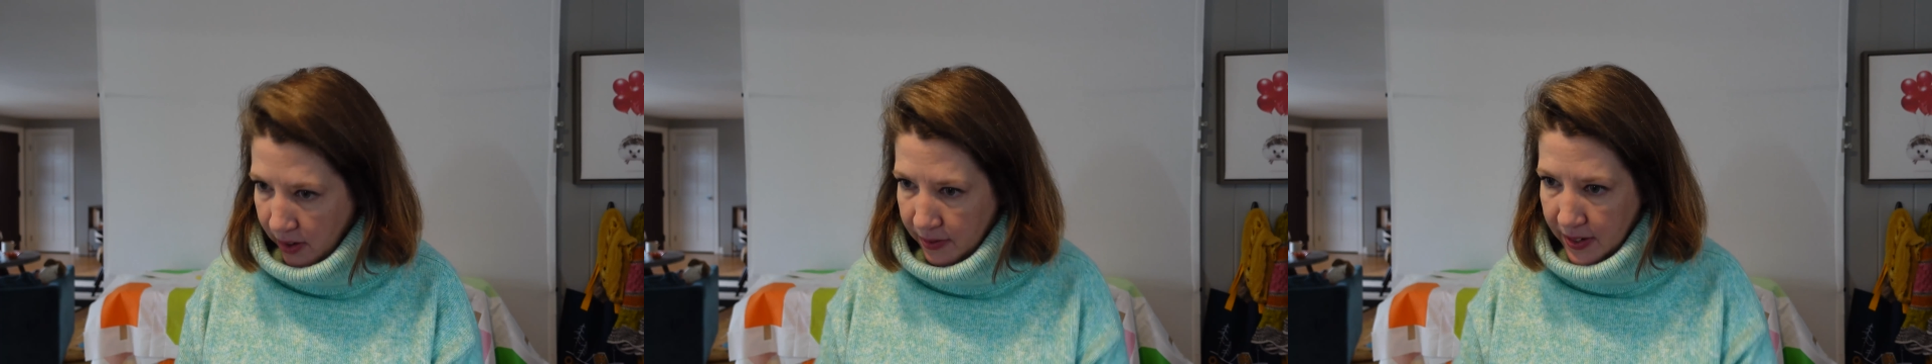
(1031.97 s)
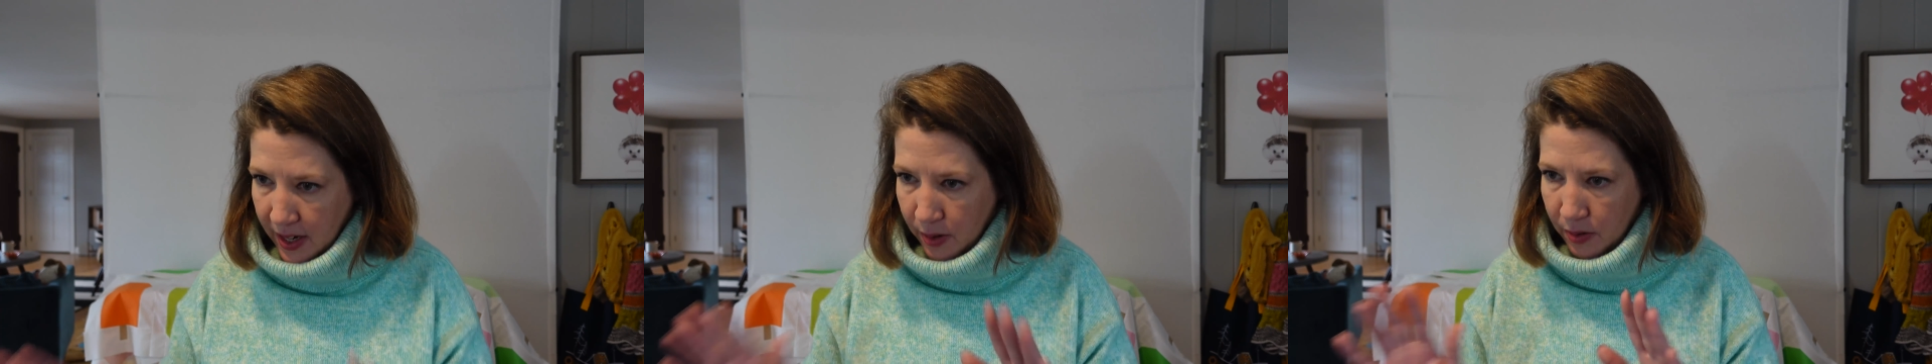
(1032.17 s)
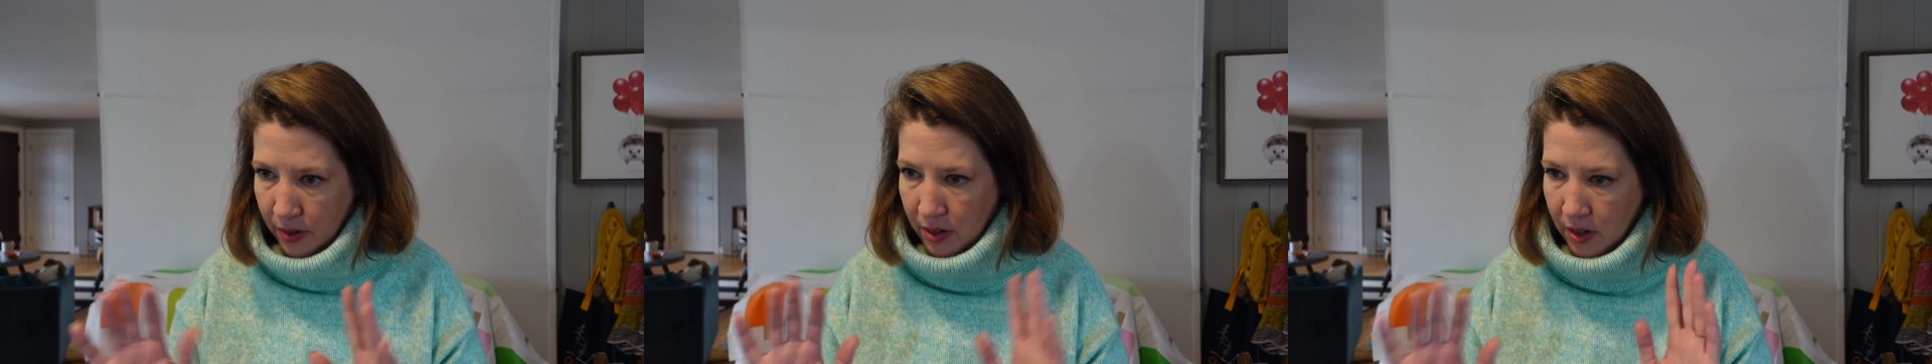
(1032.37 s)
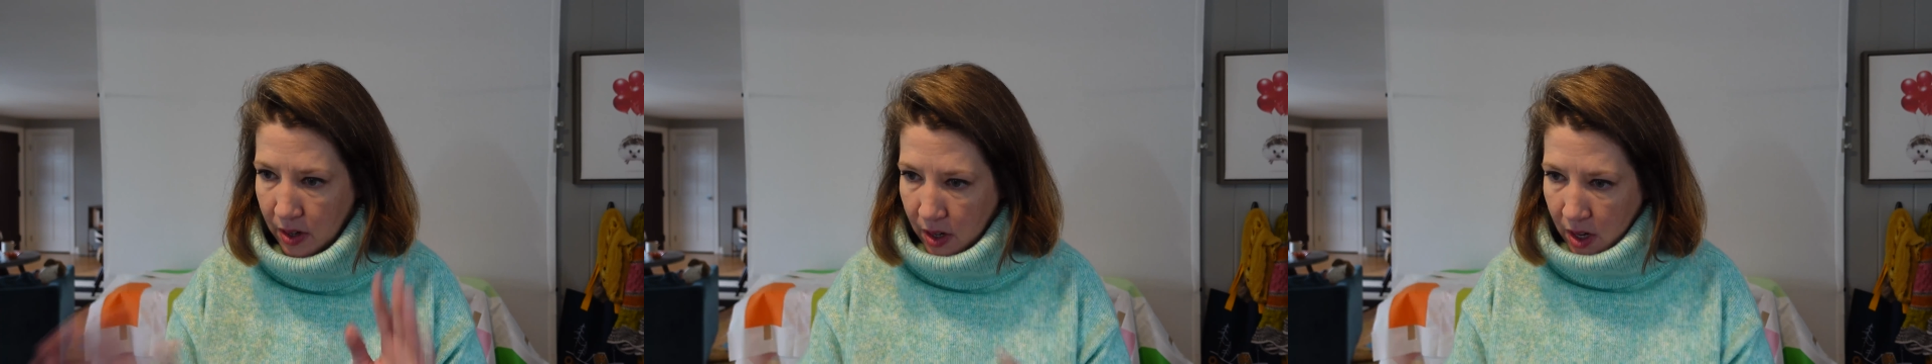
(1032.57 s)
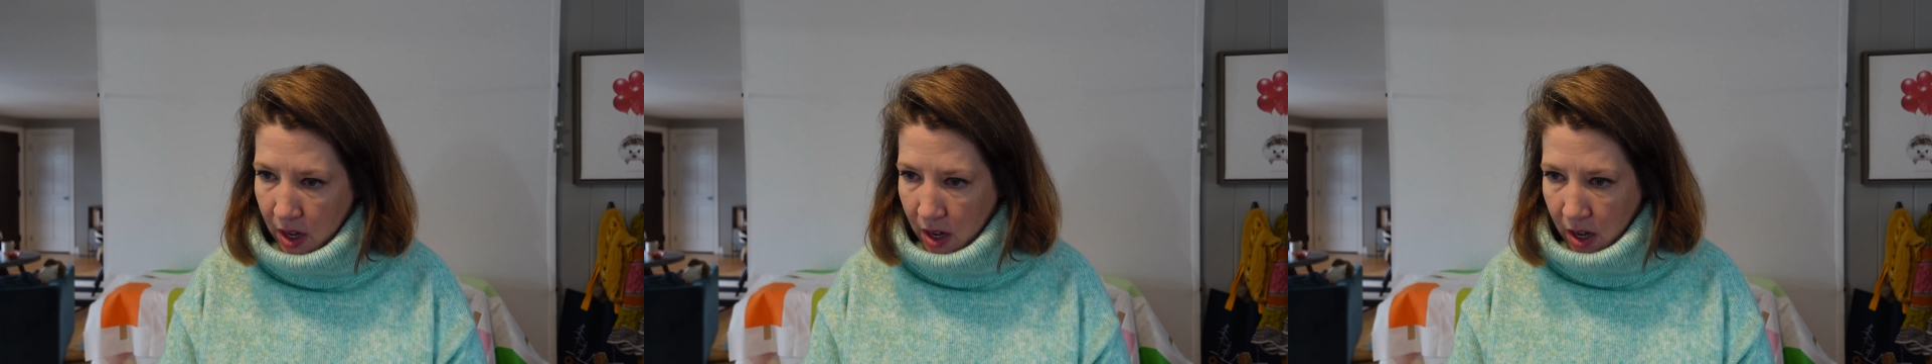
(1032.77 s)
I've got
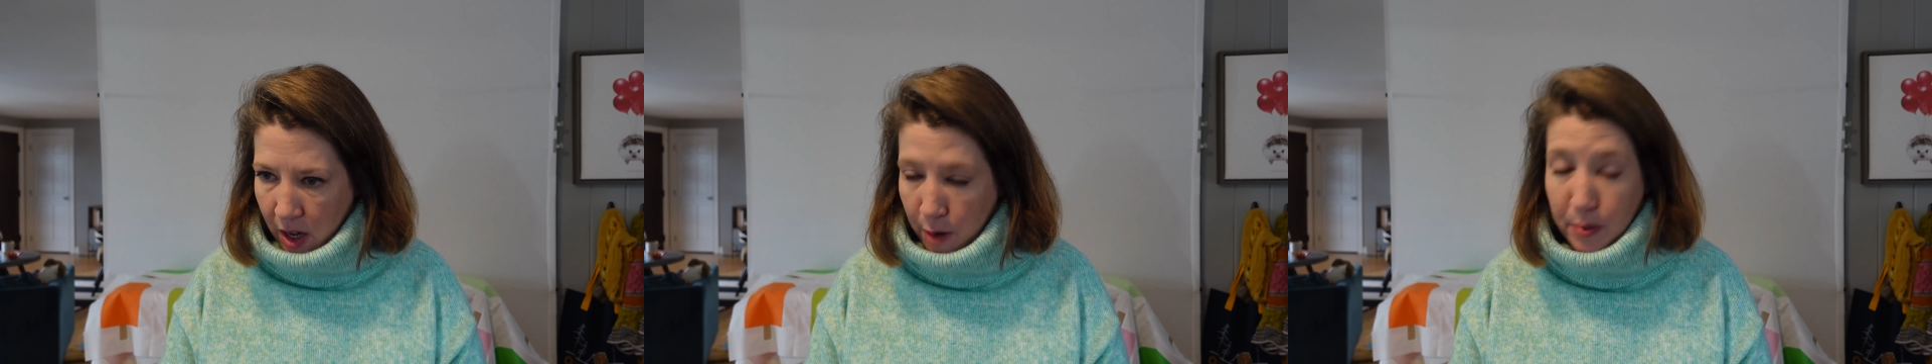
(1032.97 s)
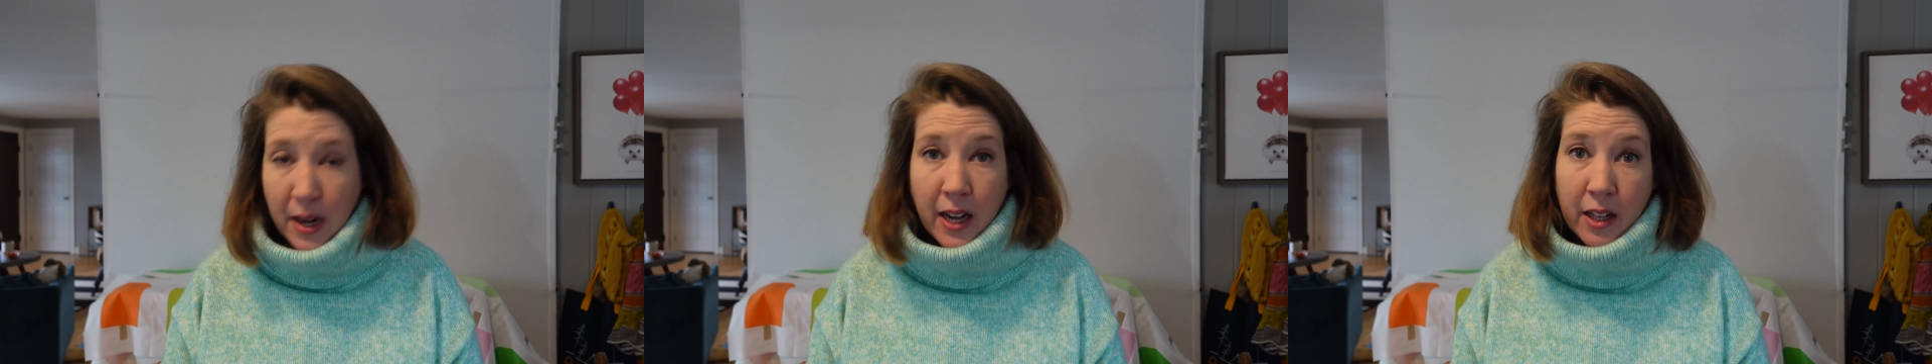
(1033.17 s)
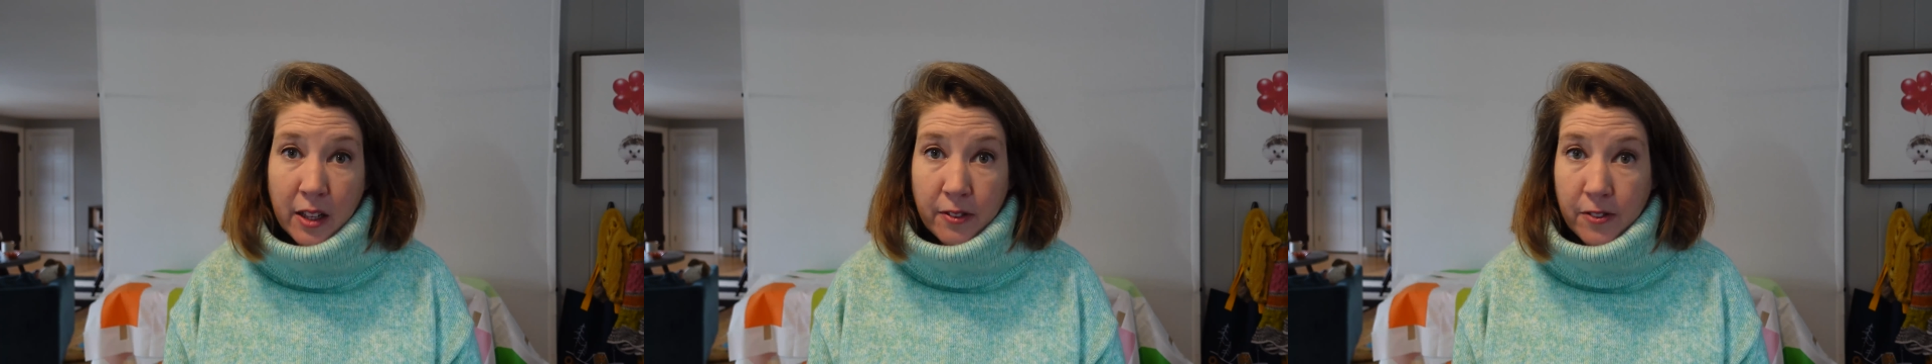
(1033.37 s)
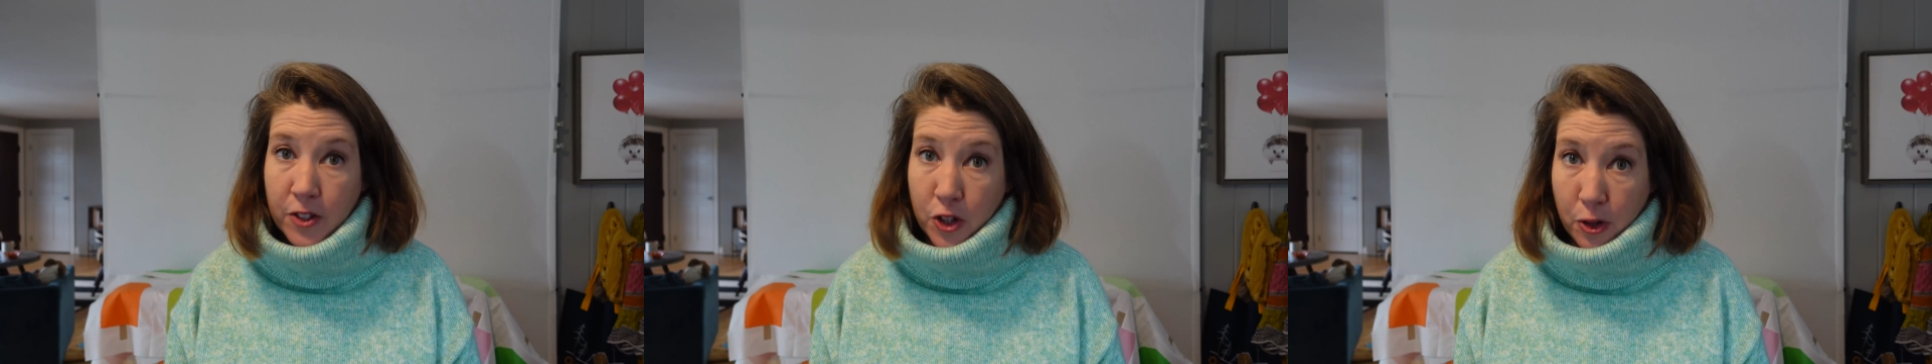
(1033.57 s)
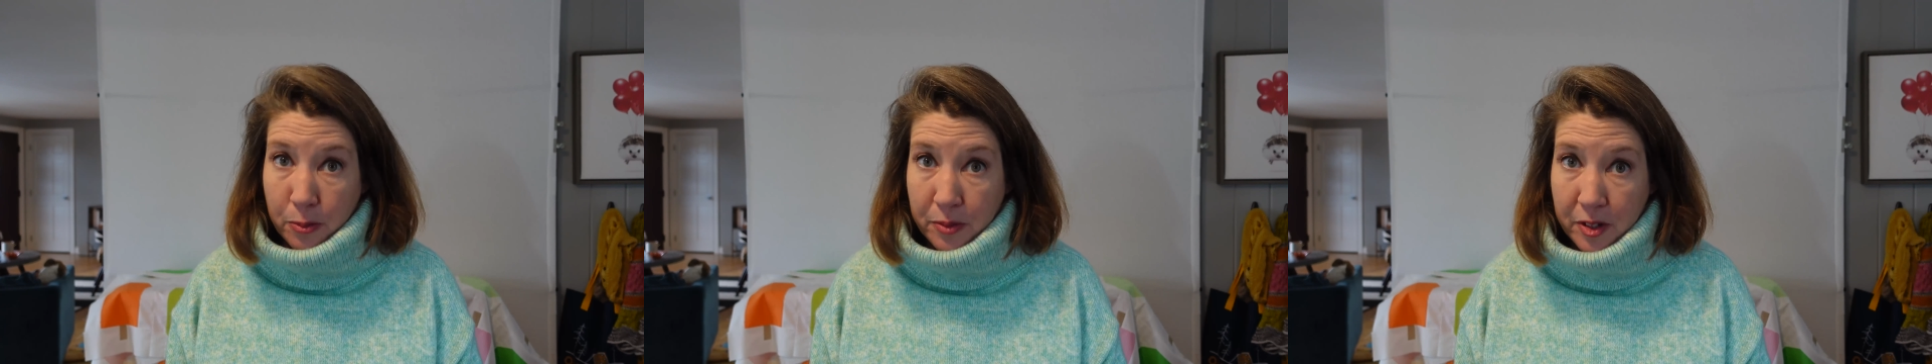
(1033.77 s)
a pile of gnome